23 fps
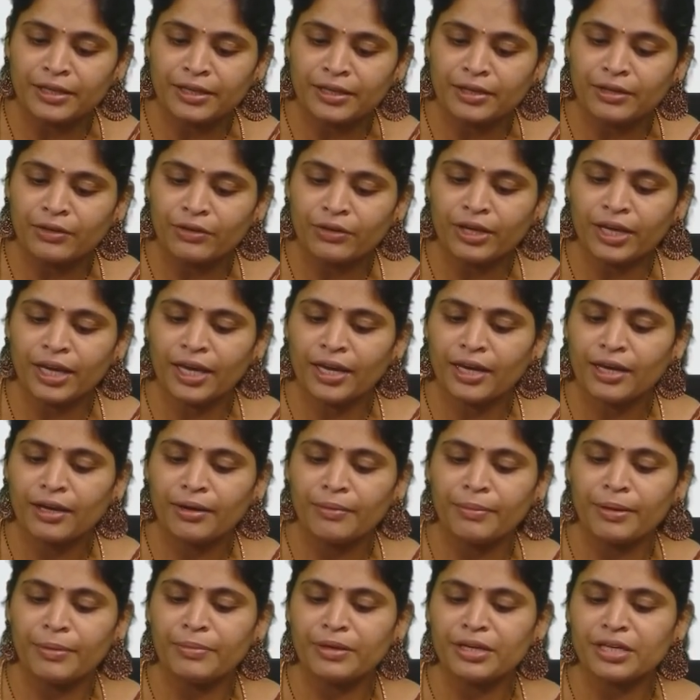Okay.
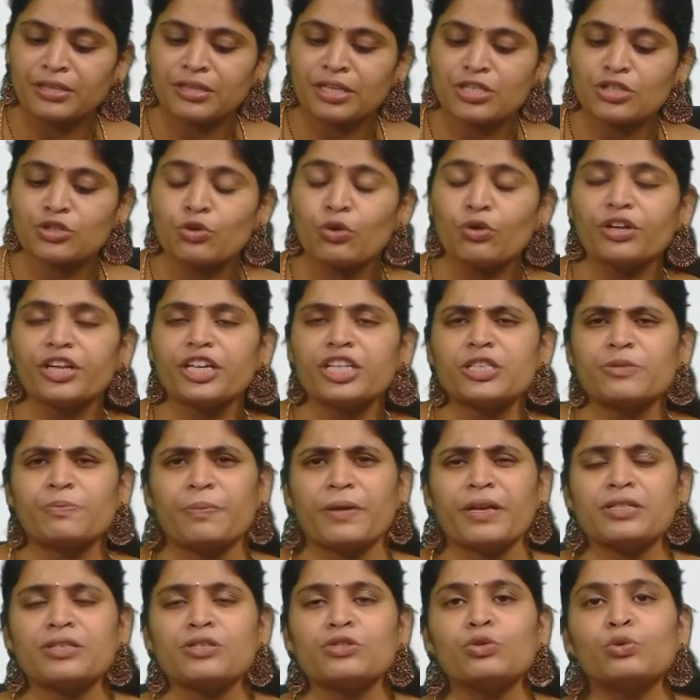Memory, the storage
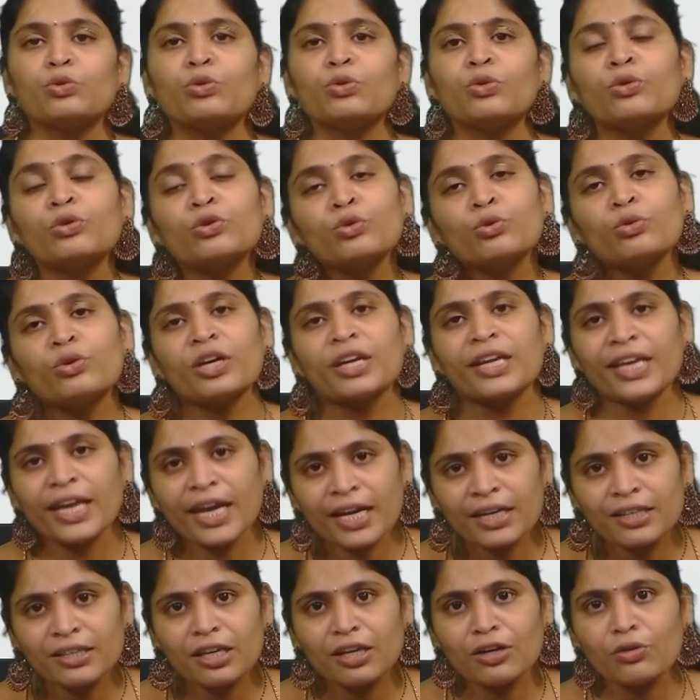space. To to create
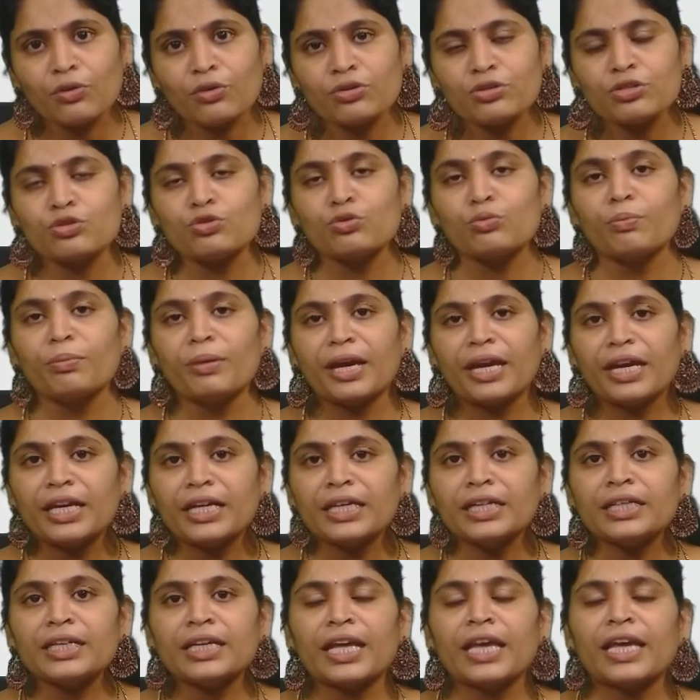the notes, to
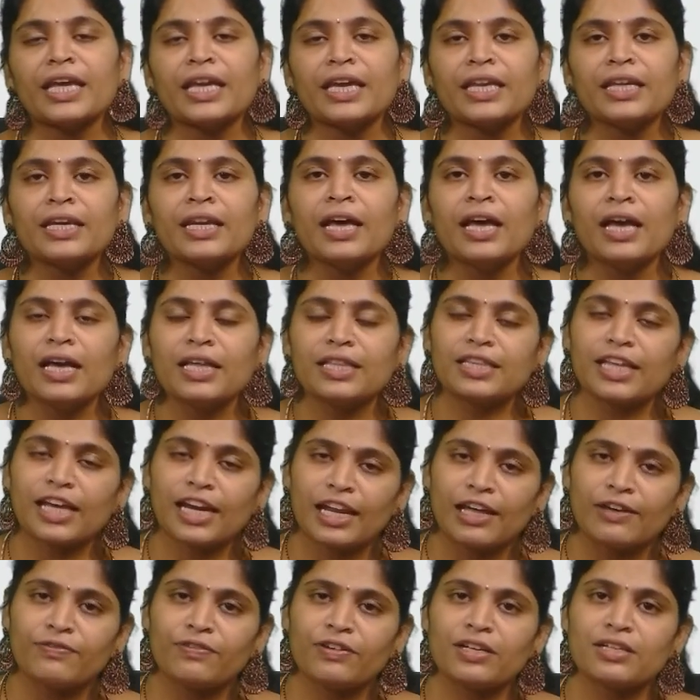maintain the
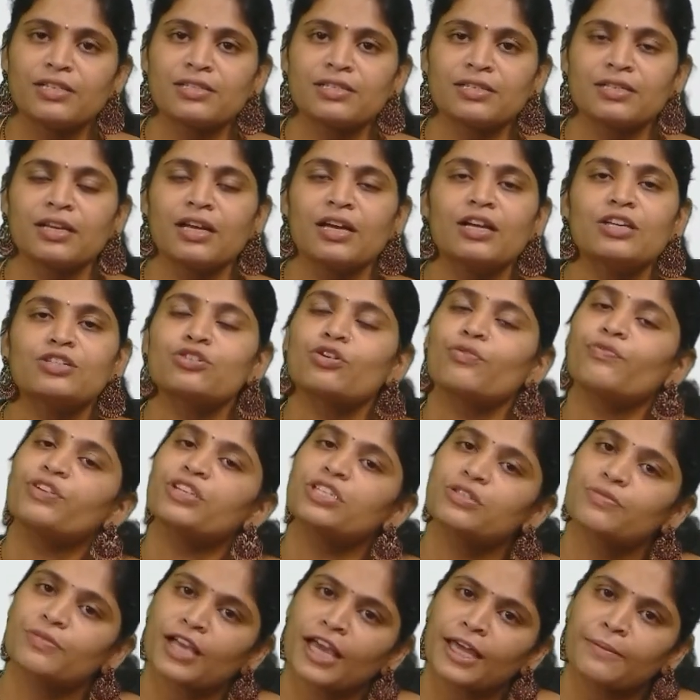levels. So, which
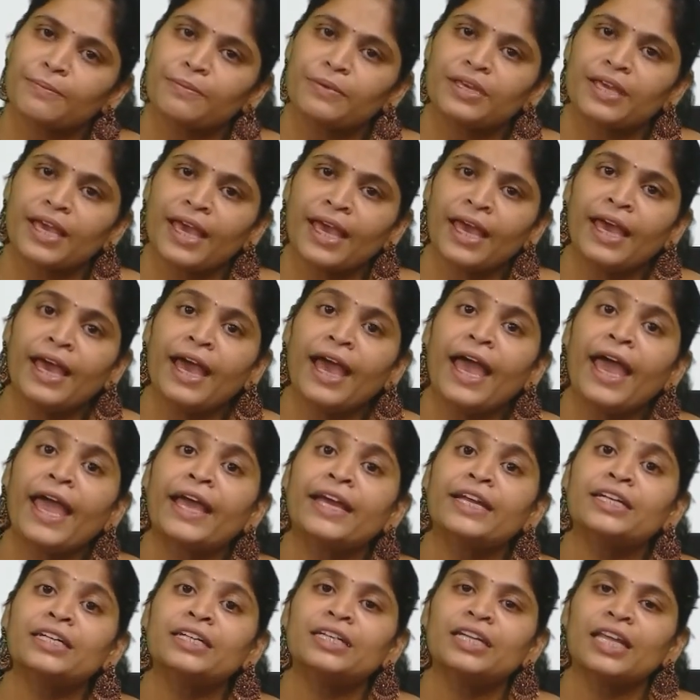can be a
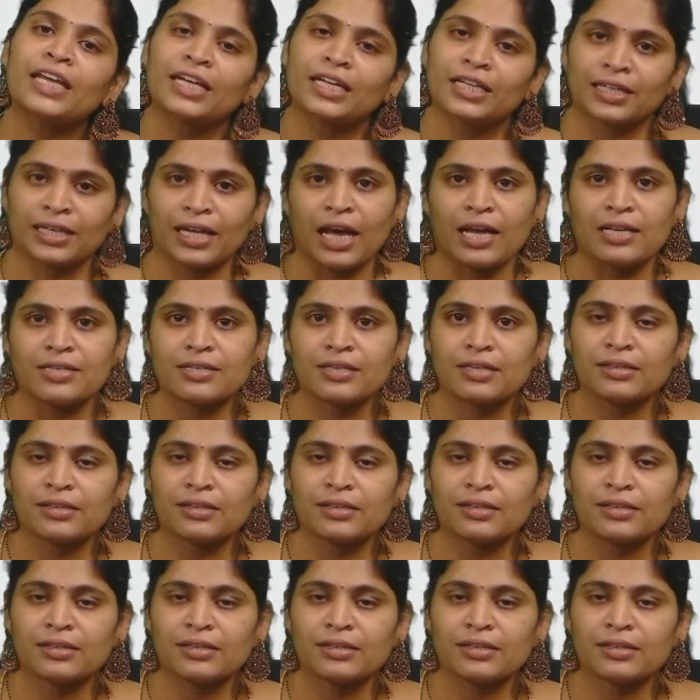hectic task.